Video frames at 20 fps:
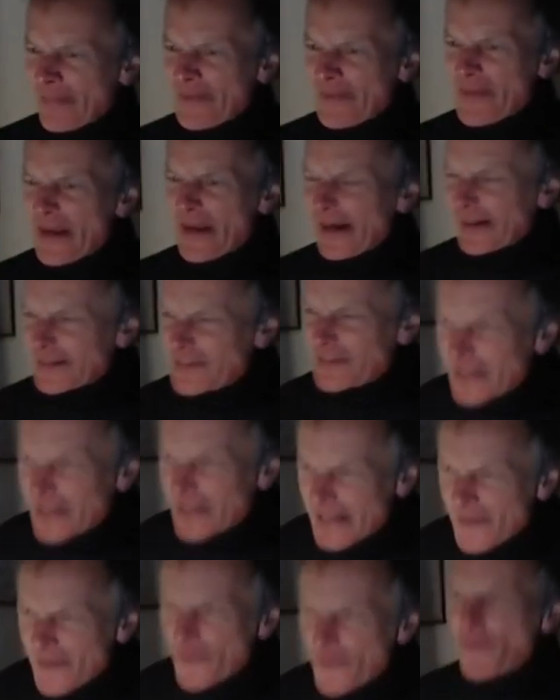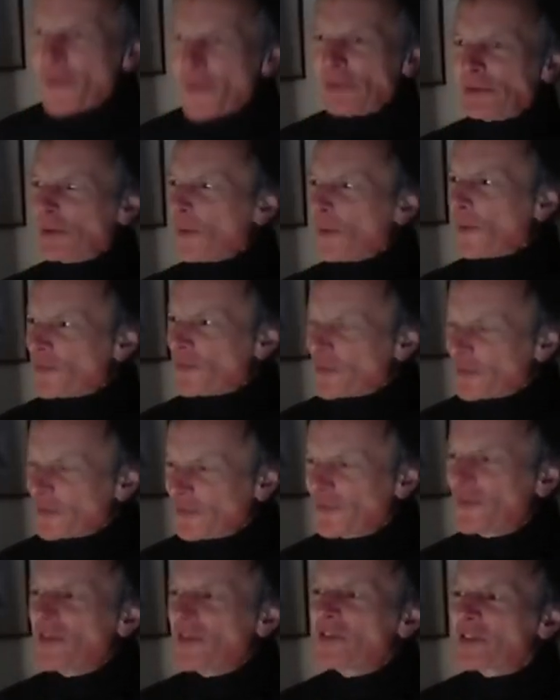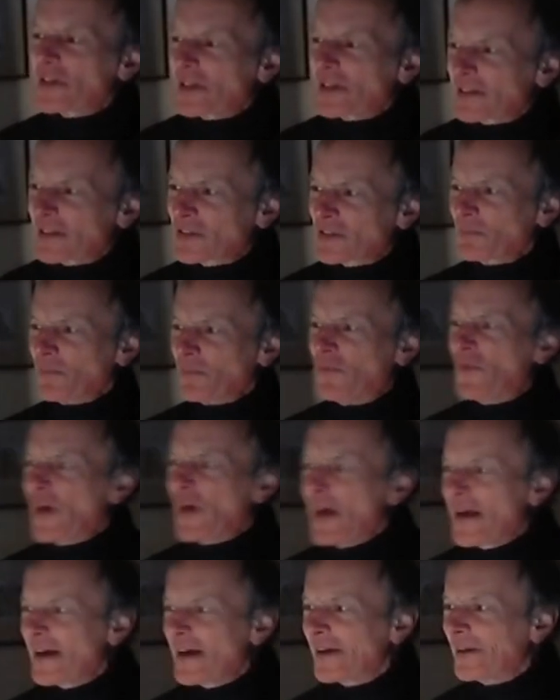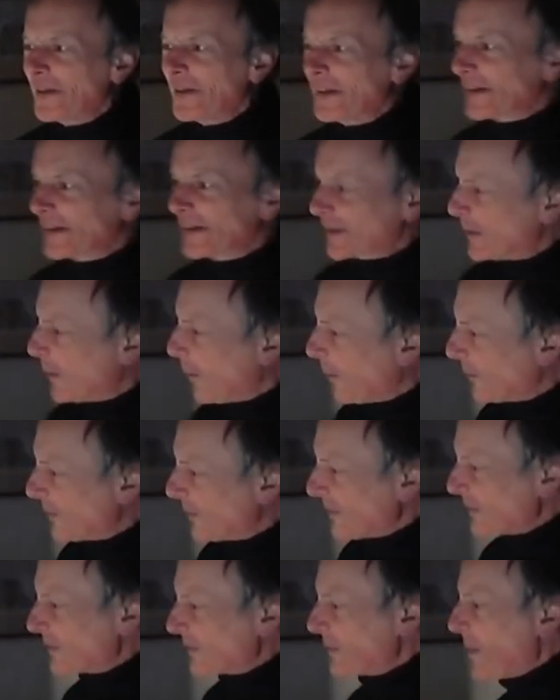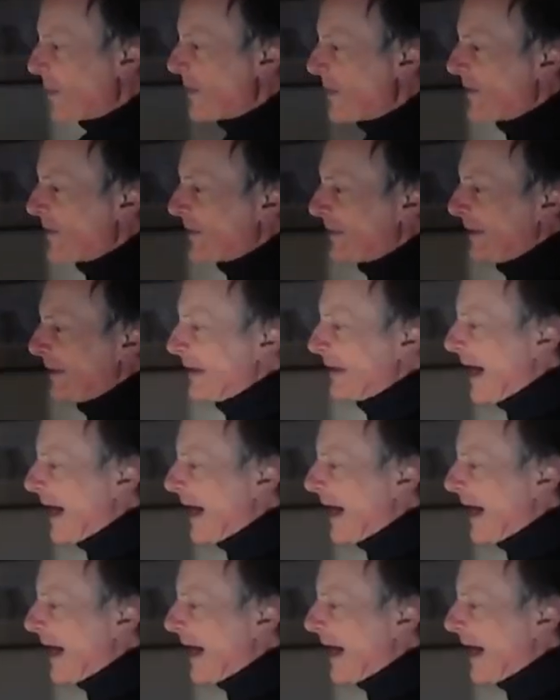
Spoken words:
The idea that the laws of physics vary according to